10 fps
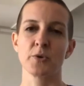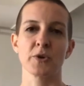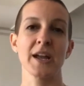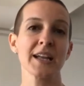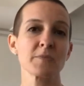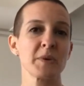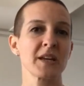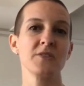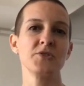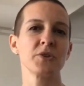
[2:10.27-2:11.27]
great
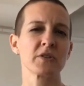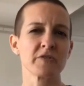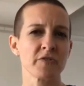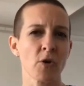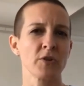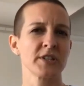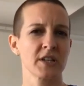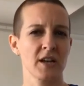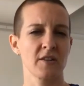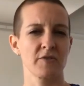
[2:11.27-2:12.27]
because you can fold it
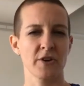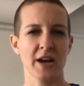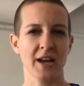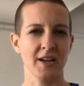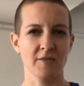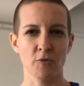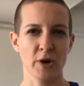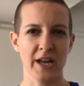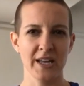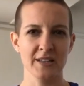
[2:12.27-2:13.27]
in a variety of
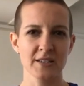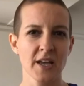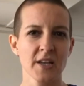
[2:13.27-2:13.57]
ways